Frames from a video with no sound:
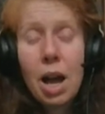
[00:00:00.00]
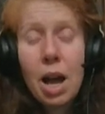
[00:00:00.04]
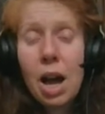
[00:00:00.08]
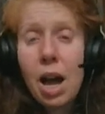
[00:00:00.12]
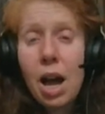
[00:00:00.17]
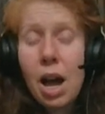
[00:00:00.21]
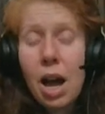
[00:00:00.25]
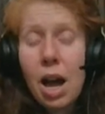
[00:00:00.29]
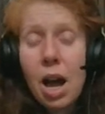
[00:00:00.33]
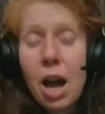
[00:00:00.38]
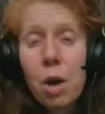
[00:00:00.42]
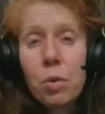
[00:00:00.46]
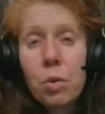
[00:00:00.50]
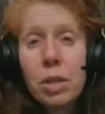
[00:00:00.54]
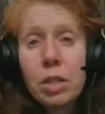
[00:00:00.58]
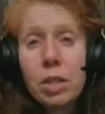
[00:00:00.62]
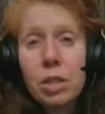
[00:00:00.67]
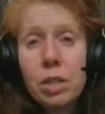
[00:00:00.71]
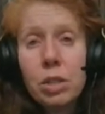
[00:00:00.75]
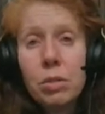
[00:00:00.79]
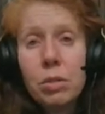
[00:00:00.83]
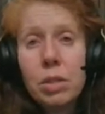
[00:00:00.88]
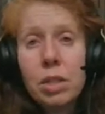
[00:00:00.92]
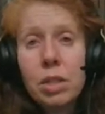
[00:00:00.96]
how
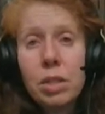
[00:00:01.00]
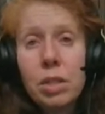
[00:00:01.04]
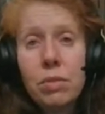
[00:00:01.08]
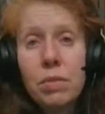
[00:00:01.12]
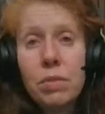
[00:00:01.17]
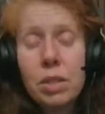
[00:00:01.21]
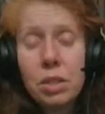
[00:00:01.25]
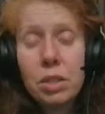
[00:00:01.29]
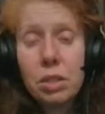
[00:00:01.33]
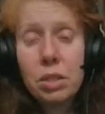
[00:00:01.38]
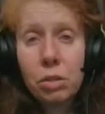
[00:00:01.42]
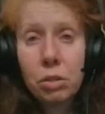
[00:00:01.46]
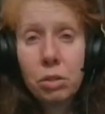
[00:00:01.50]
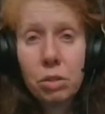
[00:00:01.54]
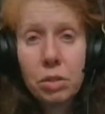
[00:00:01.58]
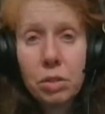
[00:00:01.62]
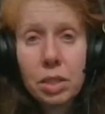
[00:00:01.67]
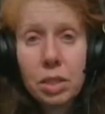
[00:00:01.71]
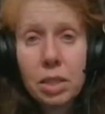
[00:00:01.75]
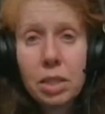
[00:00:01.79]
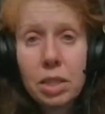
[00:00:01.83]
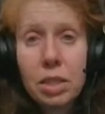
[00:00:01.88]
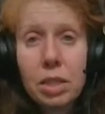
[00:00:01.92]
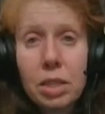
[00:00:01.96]
conducive is our
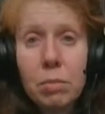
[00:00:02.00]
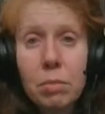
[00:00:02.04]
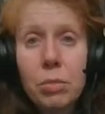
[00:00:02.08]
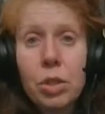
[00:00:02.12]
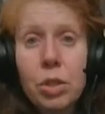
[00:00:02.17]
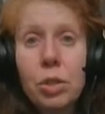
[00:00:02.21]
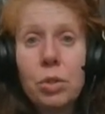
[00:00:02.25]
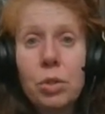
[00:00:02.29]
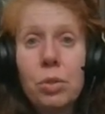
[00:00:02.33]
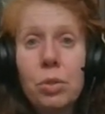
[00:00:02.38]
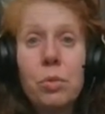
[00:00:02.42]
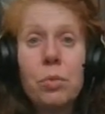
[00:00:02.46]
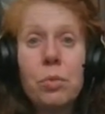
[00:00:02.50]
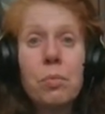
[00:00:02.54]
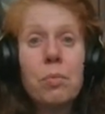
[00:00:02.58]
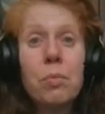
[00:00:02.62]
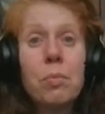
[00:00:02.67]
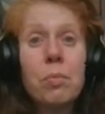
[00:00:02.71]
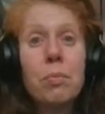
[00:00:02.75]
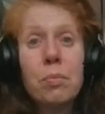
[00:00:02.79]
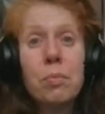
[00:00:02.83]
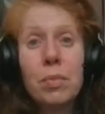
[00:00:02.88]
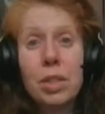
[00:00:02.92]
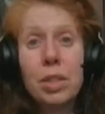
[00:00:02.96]
current system to,
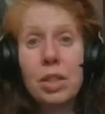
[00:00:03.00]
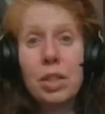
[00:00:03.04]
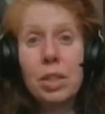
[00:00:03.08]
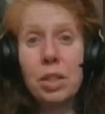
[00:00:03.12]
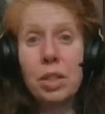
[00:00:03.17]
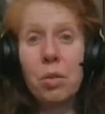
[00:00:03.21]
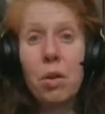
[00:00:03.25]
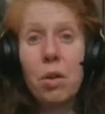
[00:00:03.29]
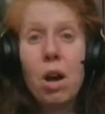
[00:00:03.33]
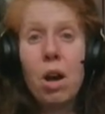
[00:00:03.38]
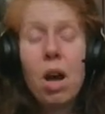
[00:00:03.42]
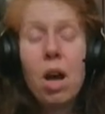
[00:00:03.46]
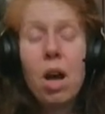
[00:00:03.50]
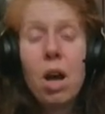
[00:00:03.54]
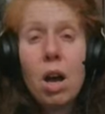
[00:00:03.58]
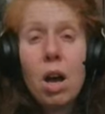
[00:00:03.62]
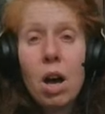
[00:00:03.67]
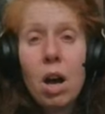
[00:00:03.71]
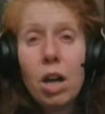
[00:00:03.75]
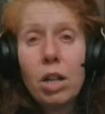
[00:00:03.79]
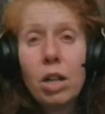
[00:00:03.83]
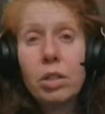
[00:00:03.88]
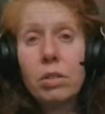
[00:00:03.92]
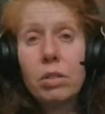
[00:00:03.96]
you know,
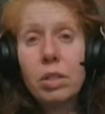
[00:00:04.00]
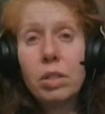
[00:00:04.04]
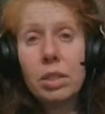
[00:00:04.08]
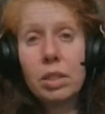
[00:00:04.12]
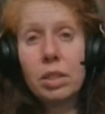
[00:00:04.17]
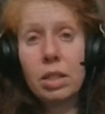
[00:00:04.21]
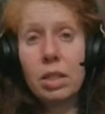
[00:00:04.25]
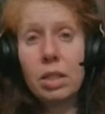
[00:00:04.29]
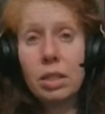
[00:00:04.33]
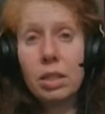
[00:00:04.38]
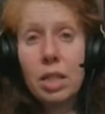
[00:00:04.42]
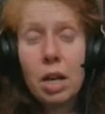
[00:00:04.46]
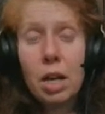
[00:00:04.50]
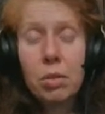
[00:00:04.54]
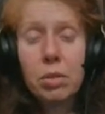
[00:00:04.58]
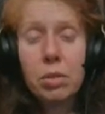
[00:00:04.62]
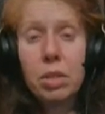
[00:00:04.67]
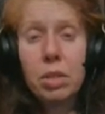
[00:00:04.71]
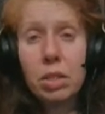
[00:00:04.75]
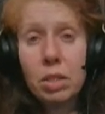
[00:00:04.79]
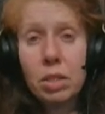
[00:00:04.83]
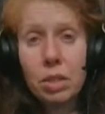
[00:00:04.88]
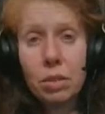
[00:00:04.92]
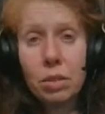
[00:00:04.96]
hundreds and
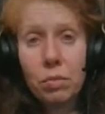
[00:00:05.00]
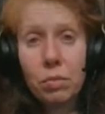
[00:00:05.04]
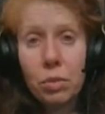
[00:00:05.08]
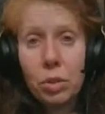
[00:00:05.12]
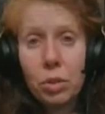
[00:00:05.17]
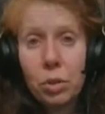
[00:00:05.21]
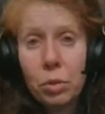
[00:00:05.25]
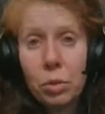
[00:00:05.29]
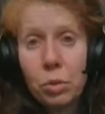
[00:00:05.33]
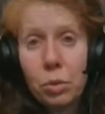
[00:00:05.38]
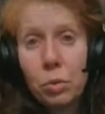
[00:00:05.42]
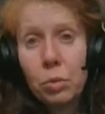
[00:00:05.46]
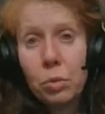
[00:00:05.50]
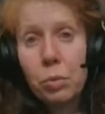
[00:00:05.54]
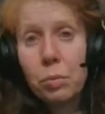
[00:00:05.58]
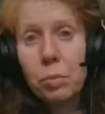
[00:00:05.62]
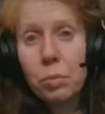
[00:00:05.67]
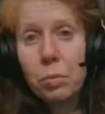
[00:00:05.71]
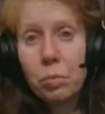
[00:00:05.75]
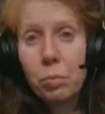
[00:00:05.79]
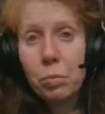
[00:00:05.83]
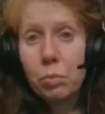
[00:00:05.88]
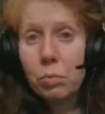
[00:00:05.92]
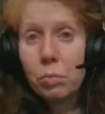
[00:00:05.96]
thousands of new
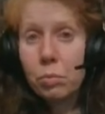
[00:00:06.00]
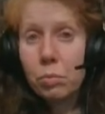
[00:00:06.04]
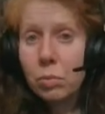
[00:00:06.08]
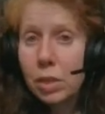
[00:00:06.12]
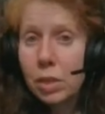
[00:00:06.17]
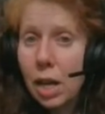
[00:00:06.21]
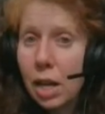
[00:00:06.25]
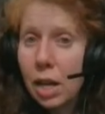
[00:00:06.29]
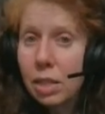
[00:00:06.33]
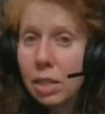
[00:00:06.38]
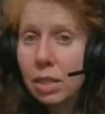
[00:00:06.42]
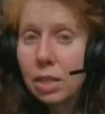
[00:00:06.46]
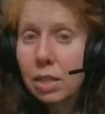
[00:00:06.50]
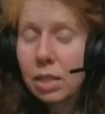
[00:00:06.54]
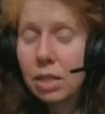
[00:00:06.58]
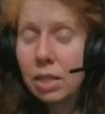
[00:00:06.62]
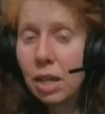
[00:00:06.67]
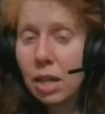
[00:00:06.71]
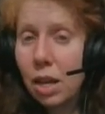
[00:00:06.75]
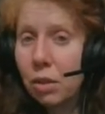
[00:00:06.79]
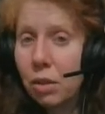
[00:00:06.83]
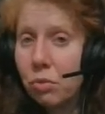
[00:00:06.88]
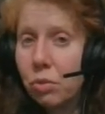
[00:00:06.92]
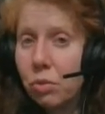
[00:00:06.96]
tests
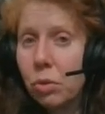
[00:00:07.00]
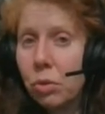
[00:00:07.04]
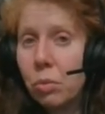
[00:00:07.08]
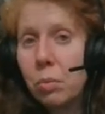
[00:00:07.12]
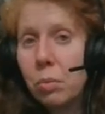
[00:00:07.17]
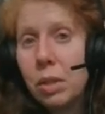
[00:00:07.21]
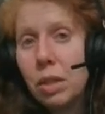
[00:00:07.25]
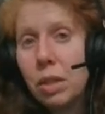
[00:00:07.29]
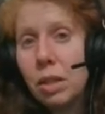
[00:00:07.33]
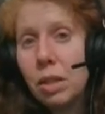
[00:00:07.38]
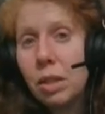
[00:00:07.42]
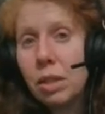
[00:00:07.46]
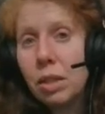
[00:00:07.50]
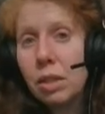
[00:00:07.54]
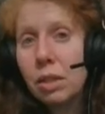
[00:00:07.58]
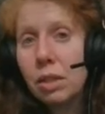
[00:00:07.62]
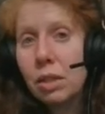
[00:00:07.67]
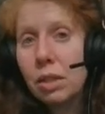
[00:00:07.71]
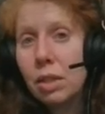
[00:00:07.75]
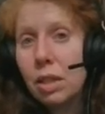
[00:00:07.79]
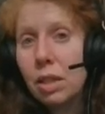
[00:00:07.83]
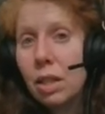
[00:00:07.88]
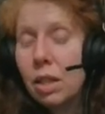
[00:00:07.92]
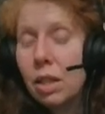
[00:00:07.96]
every week?
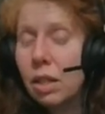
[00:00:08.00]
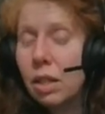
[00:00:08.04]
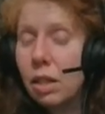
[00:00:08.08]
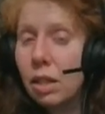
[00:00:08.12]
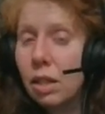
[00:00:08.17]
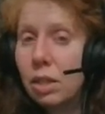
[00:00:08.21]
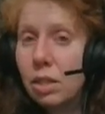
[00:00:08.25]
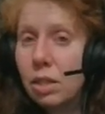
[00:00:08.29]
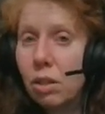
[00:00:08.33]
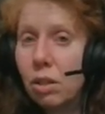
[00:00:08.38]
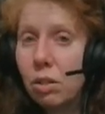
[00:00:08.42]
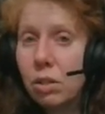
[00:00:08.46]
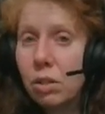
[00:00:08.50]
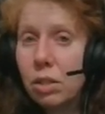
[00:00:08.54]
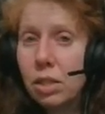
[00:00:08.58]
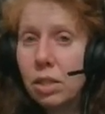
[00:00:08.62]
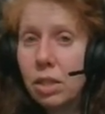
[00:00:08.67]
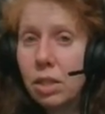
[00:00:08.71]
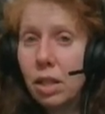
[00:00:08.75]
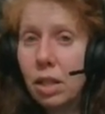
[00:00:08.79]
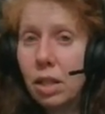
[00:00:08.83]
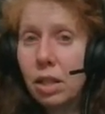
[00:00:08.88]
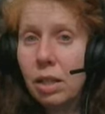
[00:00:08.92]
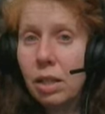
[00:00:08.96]
It's hard to
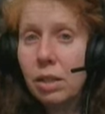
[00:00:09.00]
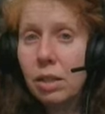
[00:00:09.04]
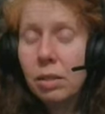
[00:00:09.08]
say.